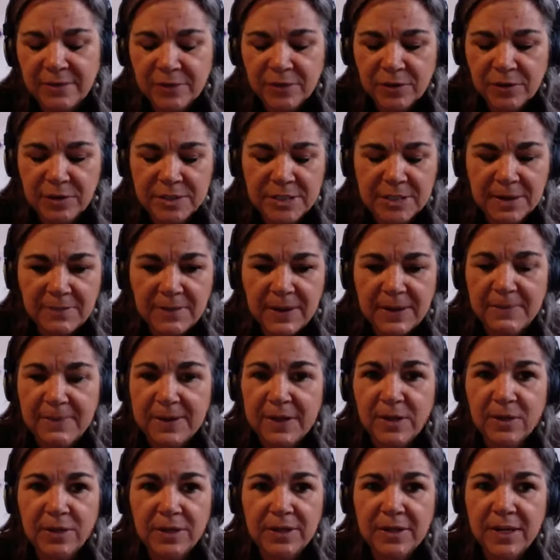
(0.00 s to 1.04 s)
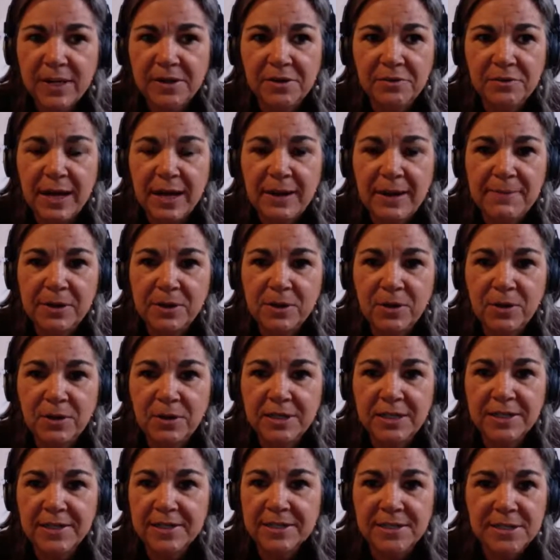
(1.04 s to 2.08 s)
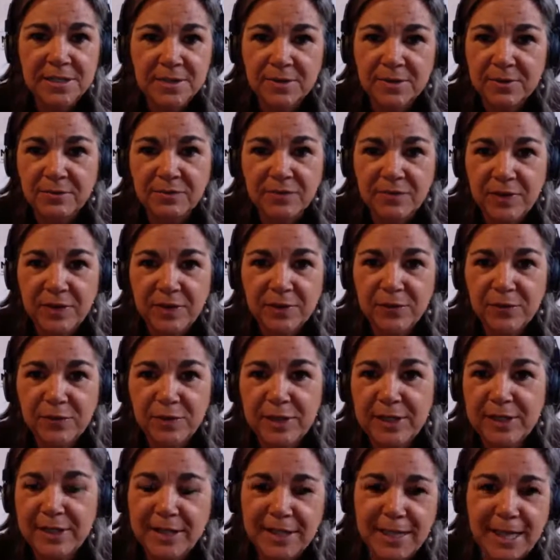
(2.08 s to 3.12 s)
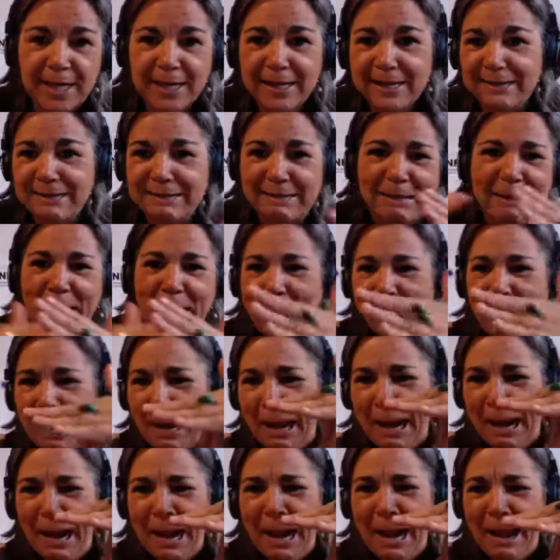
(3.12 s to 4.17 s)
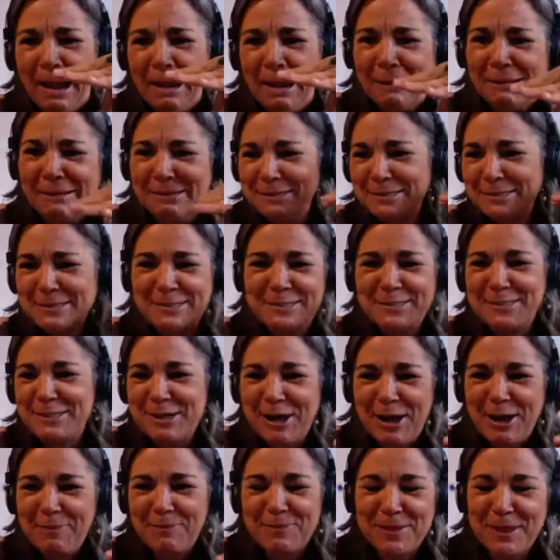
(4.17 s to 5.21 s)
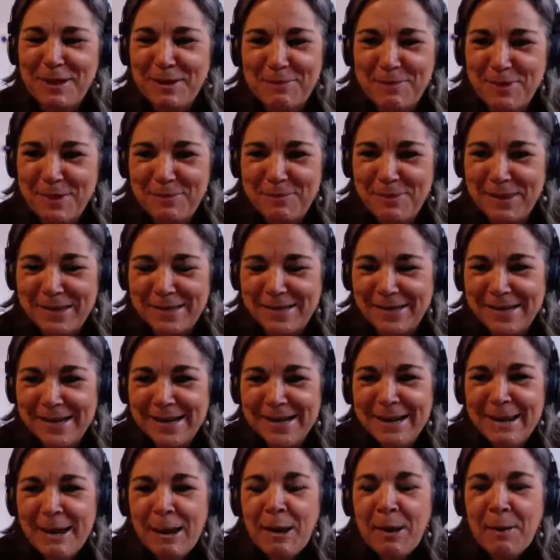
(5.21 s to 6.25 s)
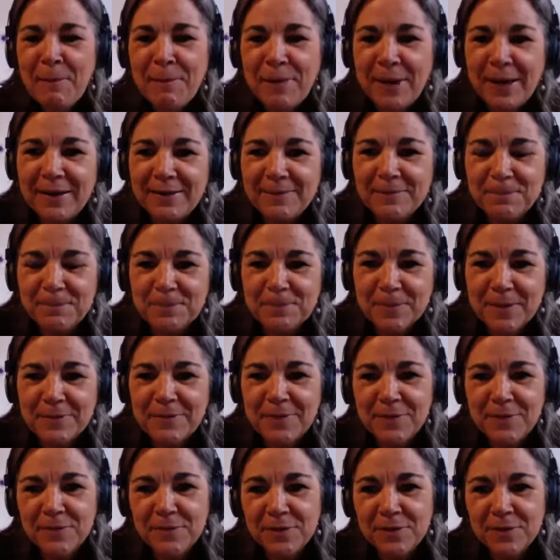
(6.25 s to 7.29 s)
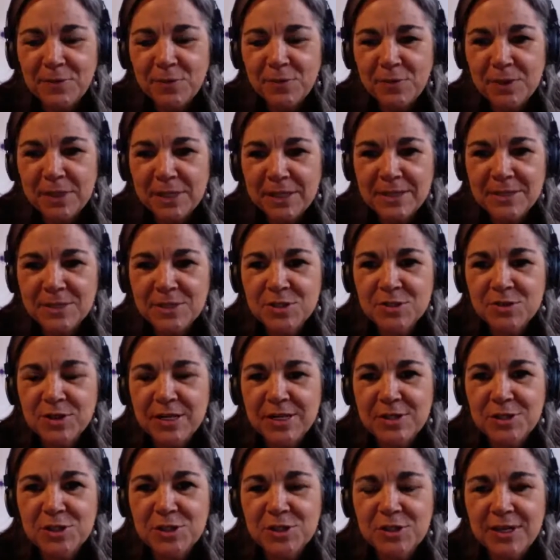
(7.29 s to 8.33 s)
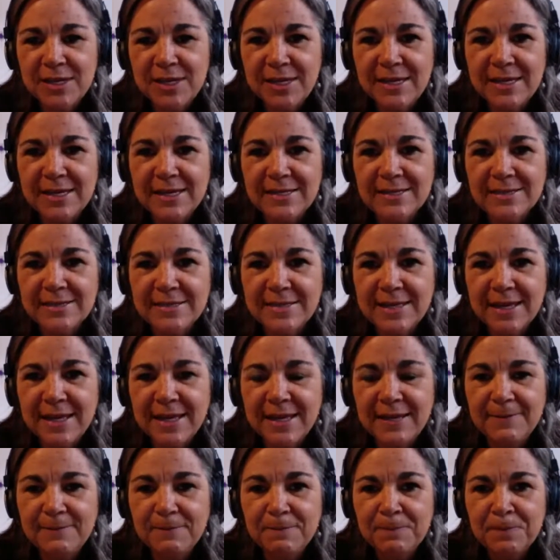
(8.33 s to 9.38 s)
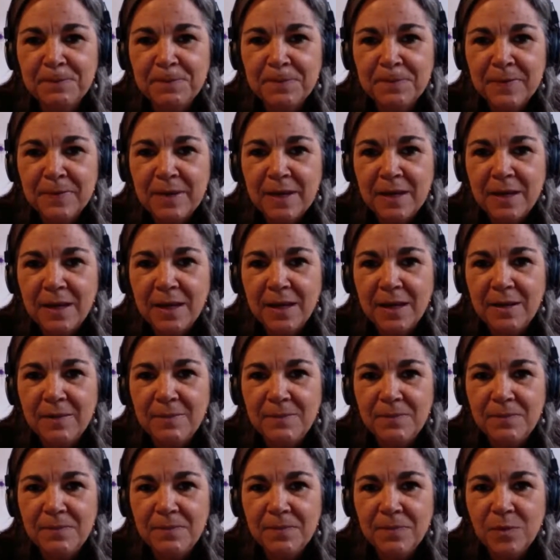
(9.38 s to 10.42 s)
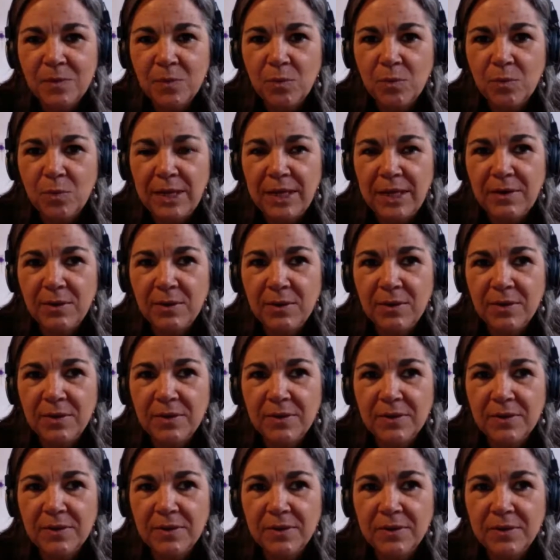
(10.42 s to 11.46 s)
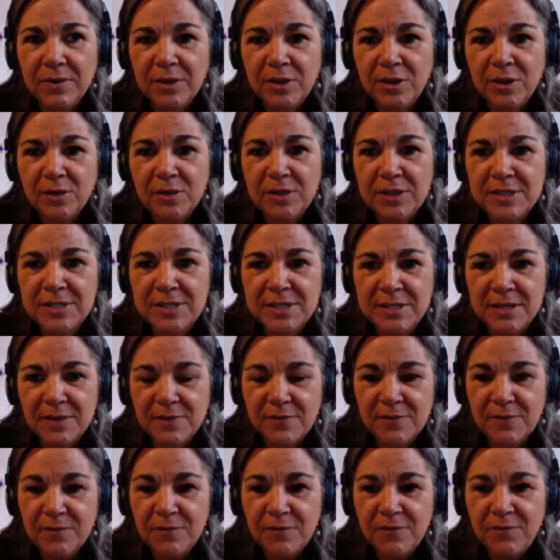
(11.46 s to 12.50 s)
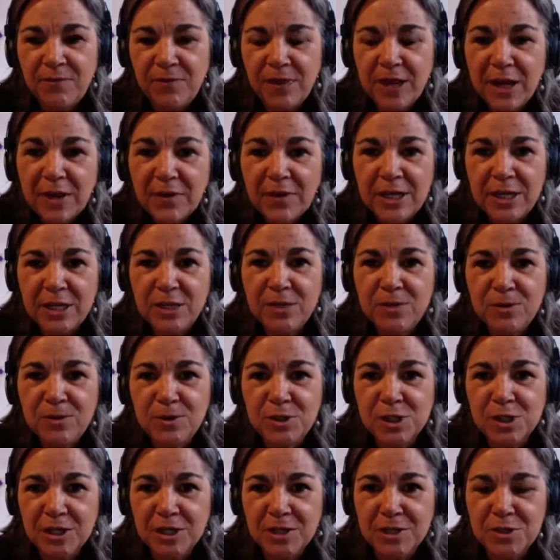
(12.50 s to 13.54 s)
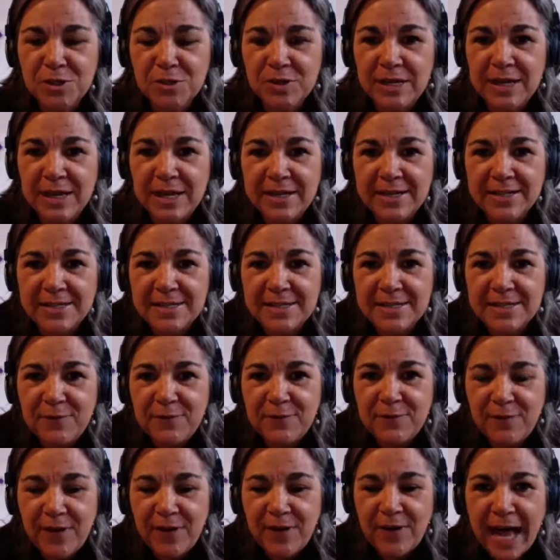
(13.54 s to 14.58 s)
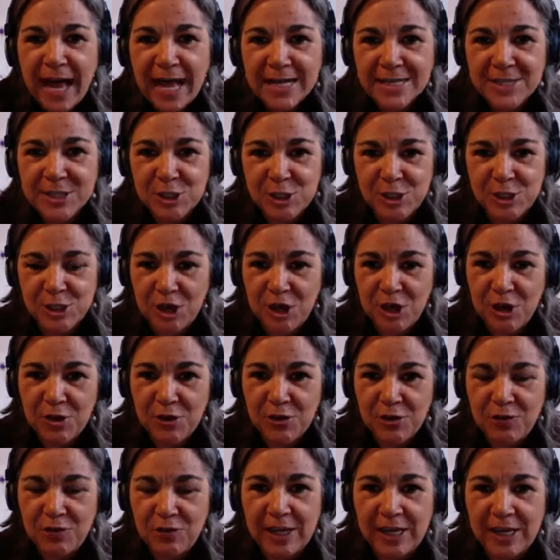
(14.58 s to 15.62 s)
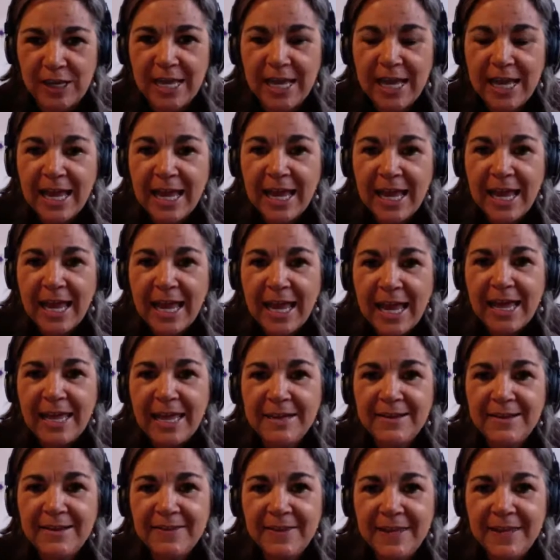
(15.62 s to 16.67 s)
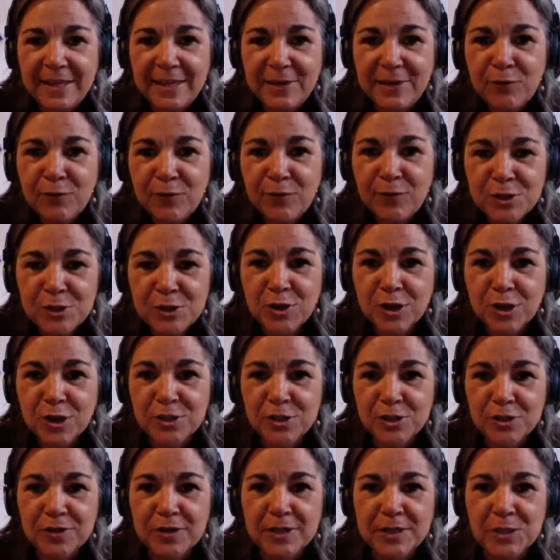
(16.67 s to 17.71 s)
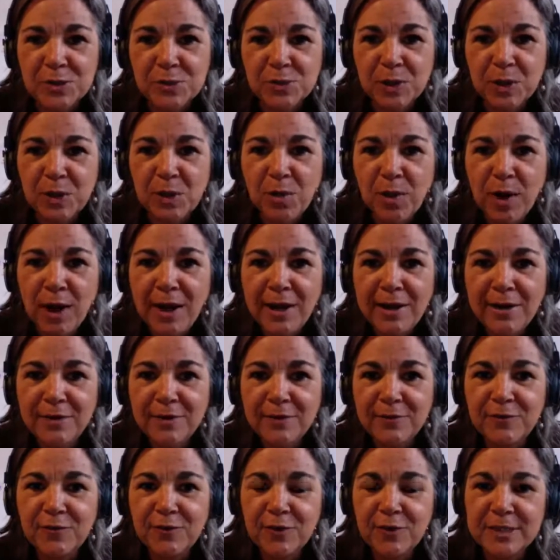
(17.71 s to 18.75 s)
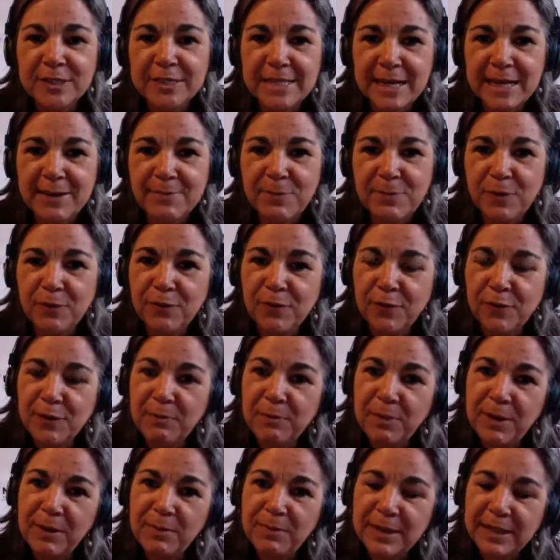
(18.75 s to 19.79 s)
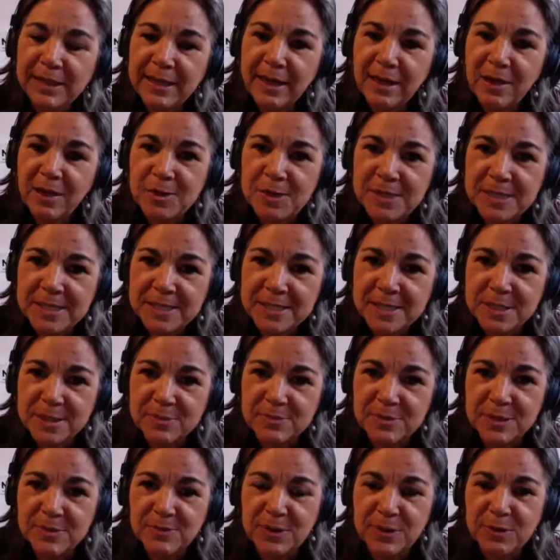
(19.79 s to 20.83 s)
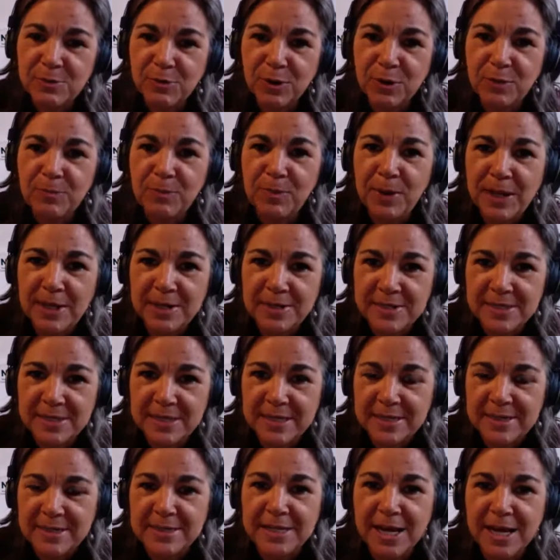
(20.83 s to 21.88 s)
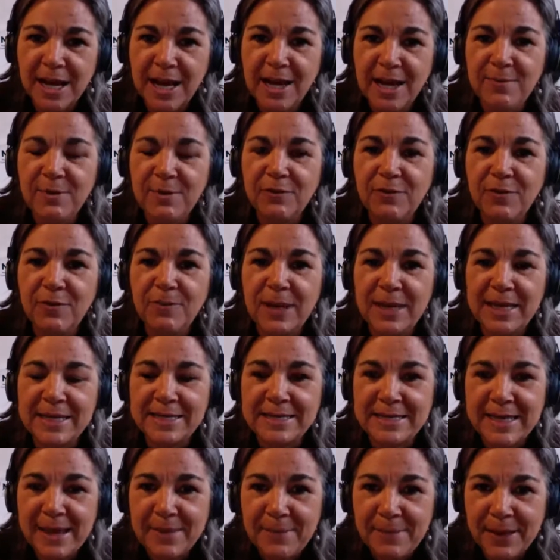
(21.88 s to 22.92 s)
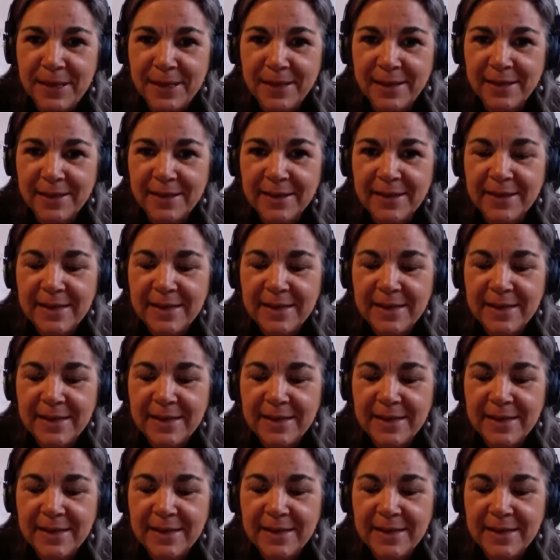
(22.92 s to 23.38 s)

Firoz, I might be going down a rabbit hole here, so feel free to like, stop that woman. But the really strange thing is that this is a very huge country and it's a vast geography. And the infrastructure that's required, for example, for a public health system to be robust in a time of a pandemic